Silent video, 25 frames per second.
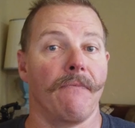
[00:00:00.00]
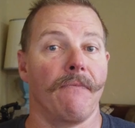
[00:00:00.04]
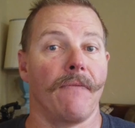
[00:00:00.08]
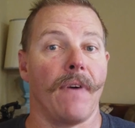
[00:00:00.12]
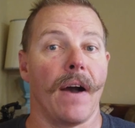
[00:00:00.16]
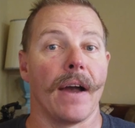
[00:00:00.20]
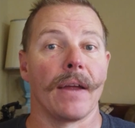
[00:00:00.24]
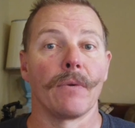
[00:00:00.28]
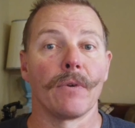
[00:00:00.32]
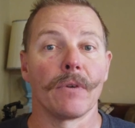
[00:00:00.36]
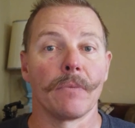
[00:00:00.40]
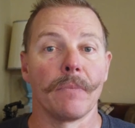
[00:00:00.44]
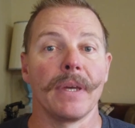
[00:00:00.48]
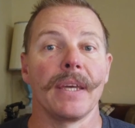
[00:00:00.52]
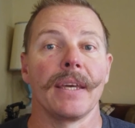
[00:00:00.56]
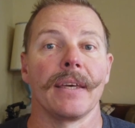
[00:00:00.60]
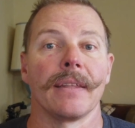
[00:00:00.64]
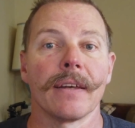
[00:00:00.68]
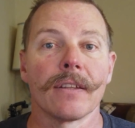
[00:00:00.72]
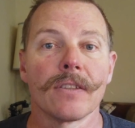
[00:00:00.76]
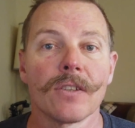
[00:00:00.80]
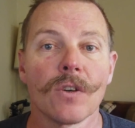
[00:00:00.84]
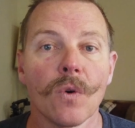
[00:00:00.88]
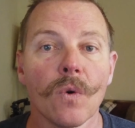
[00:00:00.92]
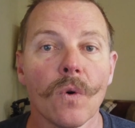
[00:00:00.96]
Fine with me.
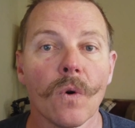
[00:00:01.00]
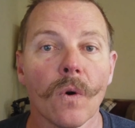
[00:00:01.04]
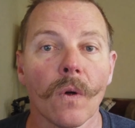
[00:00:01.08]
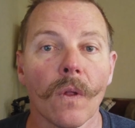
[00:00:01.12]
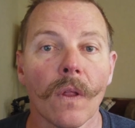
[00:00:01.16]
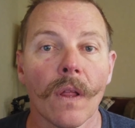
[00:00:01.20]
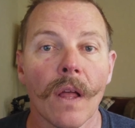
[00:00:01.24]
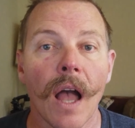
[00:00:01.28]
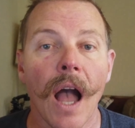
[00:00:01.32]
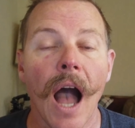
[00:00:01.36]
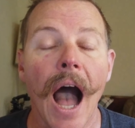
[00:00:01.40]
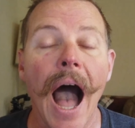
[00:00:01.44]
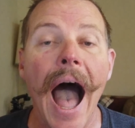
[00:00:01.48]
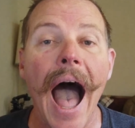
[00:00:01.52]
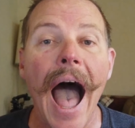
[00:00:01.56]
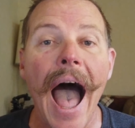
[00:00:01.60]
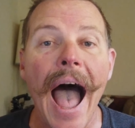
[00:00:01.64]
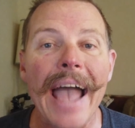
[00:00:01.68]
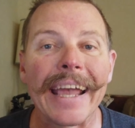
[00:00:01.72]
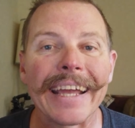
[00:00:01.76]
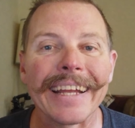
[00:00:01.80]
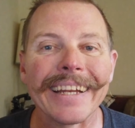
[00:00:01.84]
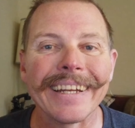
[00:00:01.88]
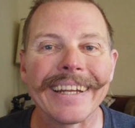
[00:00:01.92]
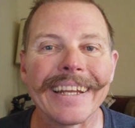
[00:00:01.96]
That's cool.
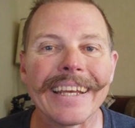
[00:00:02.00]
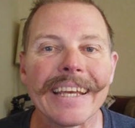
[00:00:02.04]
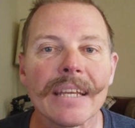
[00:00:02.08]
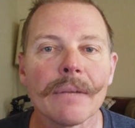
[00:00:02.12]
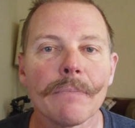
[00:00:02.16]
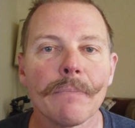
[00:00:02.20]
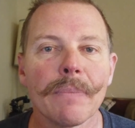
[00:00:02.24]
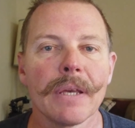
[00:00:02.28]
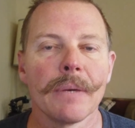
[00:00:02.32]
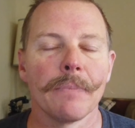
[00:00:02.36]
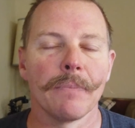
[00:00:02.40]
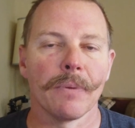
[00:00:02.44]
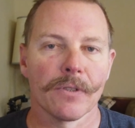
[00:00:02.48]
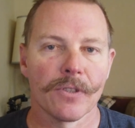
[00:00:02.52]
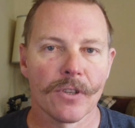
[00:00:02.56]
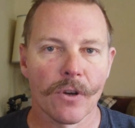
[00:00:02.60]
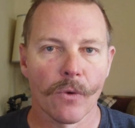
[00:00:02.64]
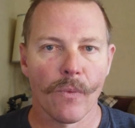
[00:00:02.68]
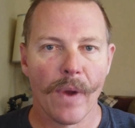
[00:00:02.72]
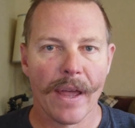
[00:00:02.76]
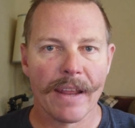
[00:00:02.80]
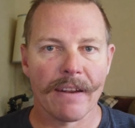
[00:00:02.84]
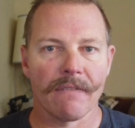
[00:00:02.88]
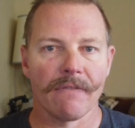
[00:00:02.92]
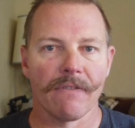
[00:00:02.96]
I need people to
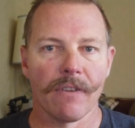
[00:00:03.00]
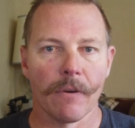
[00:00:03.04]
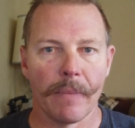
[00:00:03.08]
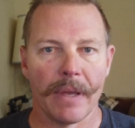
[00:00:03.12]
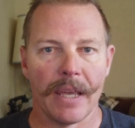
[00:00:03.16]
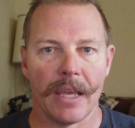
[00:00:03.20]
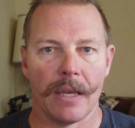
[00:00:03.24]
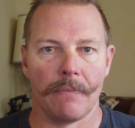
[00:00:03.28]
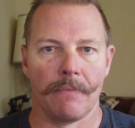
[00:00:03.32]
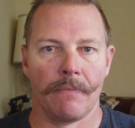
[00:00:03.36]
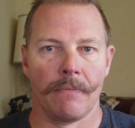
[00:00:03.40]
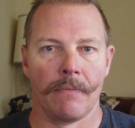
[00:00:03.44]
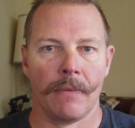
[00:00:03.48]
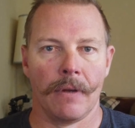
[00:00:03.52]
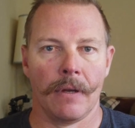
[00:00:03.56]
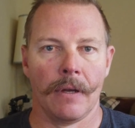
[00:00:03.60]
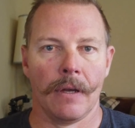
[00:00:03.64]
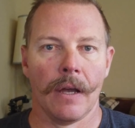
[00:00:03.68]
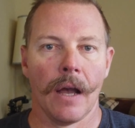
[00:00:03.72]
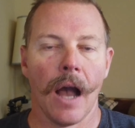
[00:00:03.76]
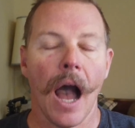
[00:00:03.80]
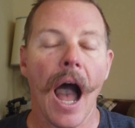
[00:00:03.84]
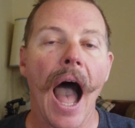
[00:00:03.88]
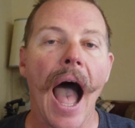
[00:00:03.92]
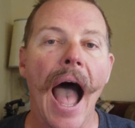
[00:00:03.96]
rent for me.
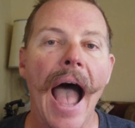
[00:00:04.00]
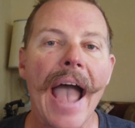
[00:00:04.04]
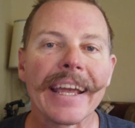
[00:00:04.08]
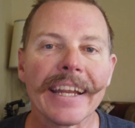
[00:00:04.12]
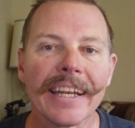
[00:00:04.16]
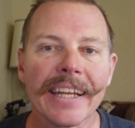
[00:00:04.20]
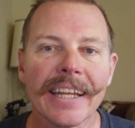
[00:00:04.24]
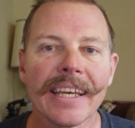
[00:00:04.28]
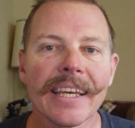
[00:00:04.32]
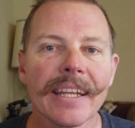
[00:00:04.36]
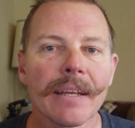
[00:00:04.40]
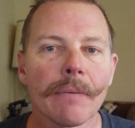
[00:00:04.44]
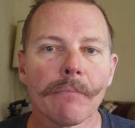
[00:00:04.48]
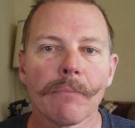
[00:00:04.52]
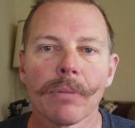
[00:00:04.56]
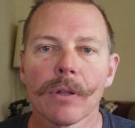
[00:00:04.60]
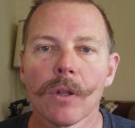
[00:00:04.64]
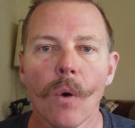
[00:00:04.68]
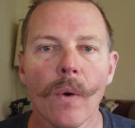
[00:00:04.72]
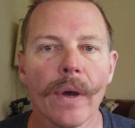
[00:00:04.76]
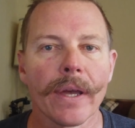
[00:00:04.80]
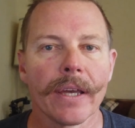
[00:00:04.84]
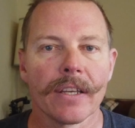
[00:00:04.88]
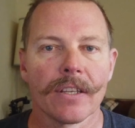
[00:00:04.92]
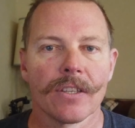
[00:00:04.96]
I need
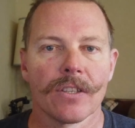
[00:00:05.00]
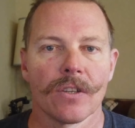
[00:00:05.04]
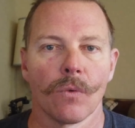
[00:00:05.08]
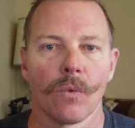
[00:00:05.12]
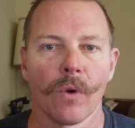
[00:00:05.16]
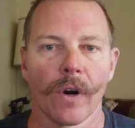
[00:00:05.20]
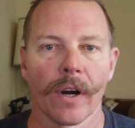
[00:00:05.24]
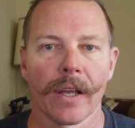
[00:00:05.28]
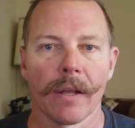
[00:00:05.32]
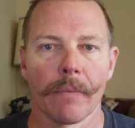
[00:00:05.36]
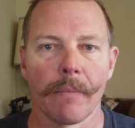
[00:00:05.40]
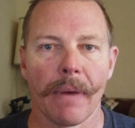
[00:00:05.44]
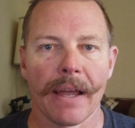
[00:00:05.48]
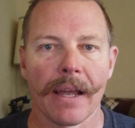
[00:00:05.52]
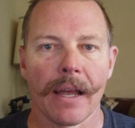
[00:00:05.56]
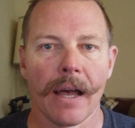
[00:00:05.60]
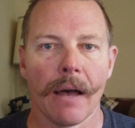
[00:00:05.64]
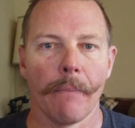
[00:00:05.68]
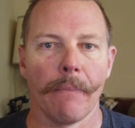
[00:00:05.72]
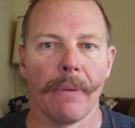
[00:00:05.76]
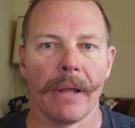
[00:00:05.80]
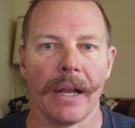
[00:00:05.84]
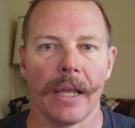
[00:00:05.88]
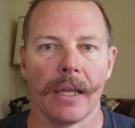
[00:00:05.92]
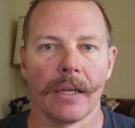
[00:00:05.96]
employees to work in my
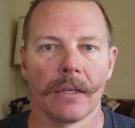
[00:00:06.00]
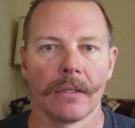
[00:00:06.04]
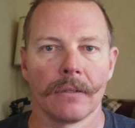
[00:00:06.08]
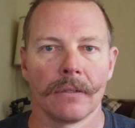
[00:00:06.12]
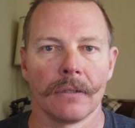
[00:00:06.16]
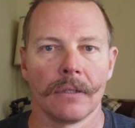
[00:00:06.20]
company.